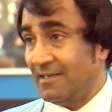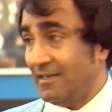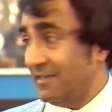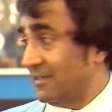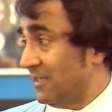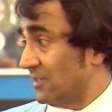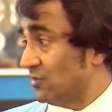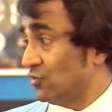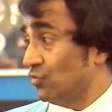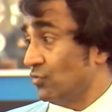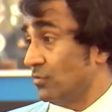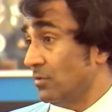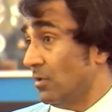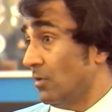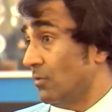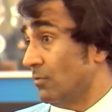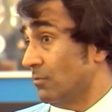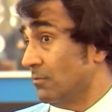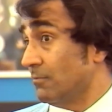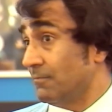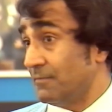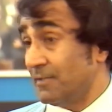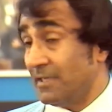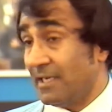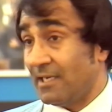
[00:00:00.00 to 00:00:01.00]
And as you know,
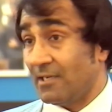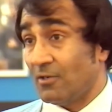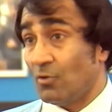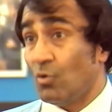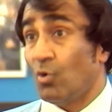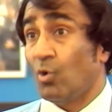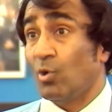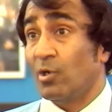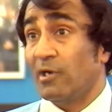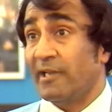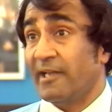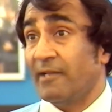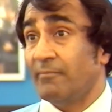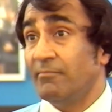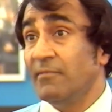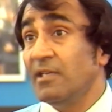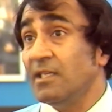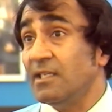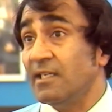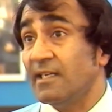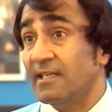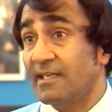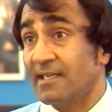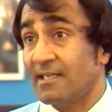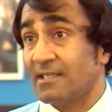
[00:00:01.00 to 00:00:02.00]
we had a whole day
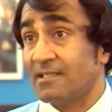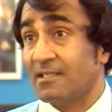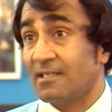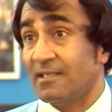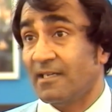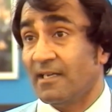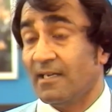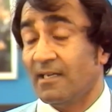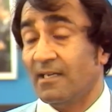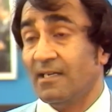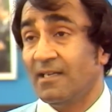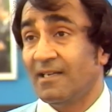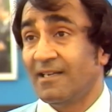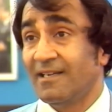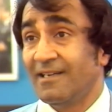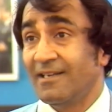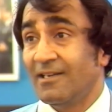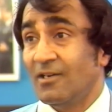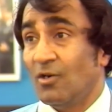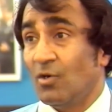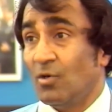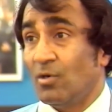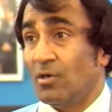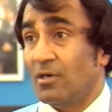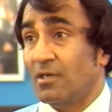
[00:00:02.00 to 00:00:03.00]
meeting yesterday
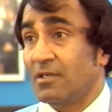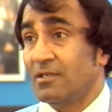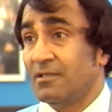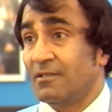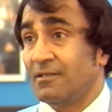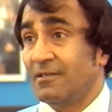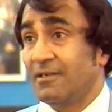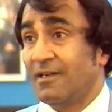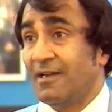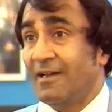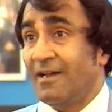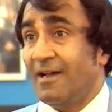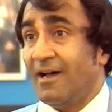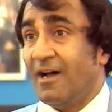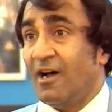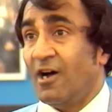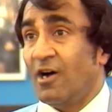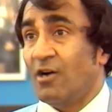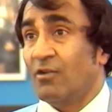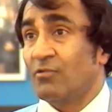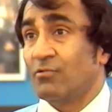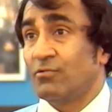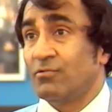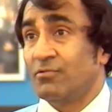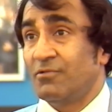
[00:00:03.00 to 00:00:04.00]
on
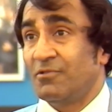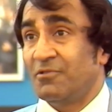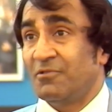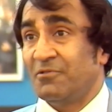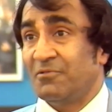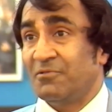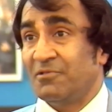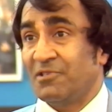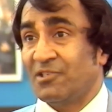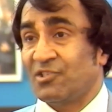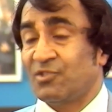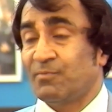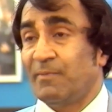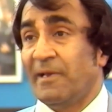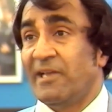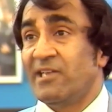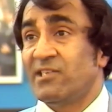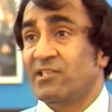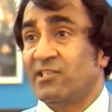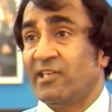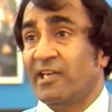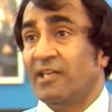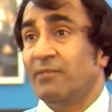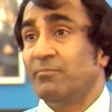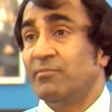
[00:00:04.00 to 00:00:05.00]
how the
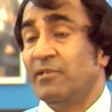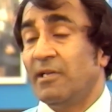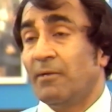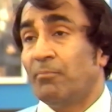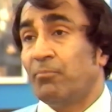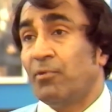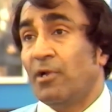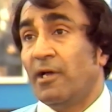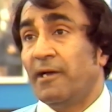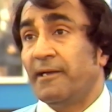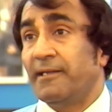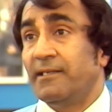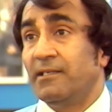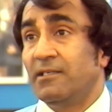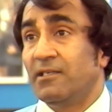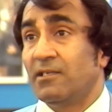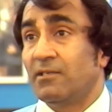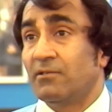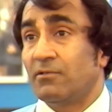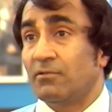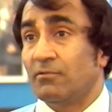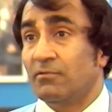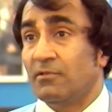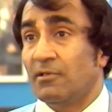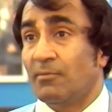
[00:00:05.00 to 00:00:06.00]
space can be
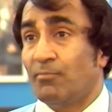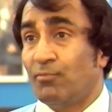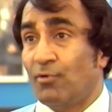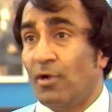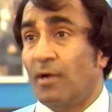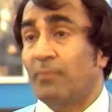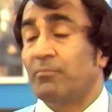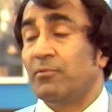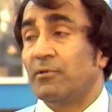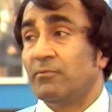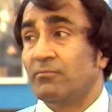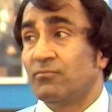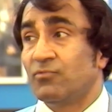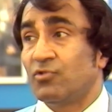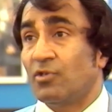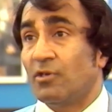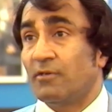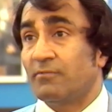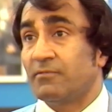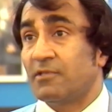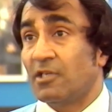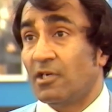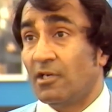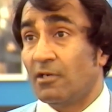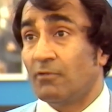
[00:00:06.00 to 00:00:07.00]
applied to the problems
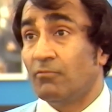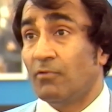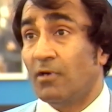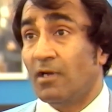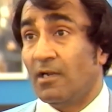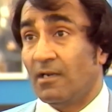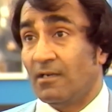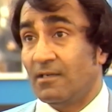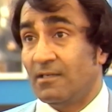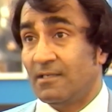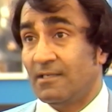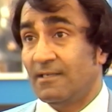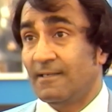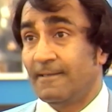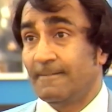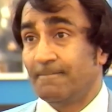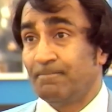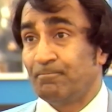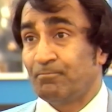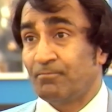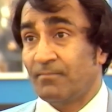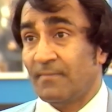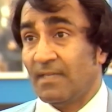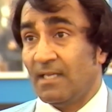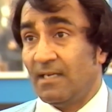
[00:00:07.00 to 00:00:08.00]
of third world.
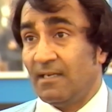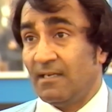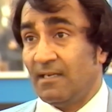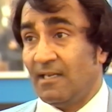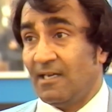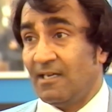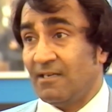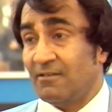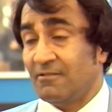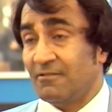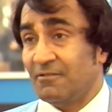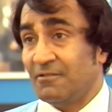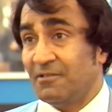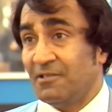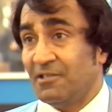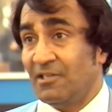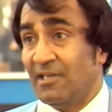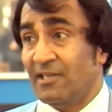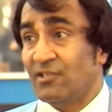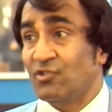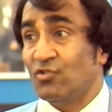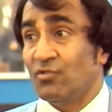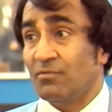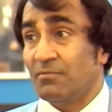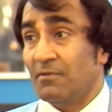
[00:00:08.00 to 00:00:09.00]
Now,
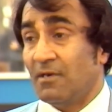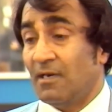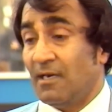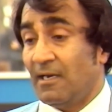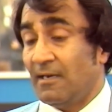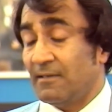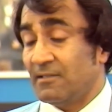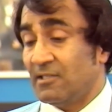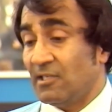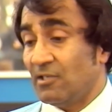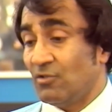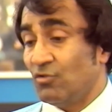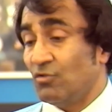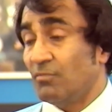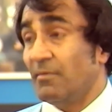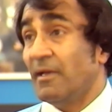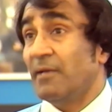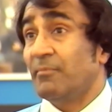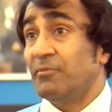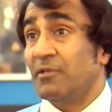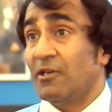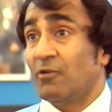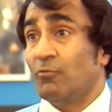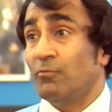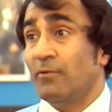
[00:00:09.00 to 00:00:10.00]
as you, I think you may
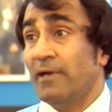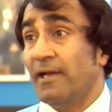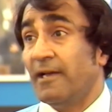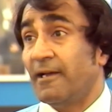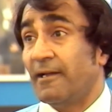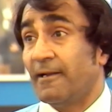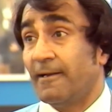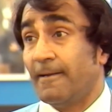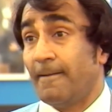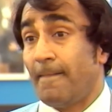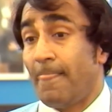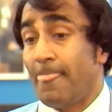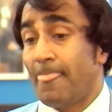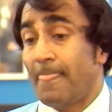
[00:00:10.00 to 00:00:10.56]
be aware,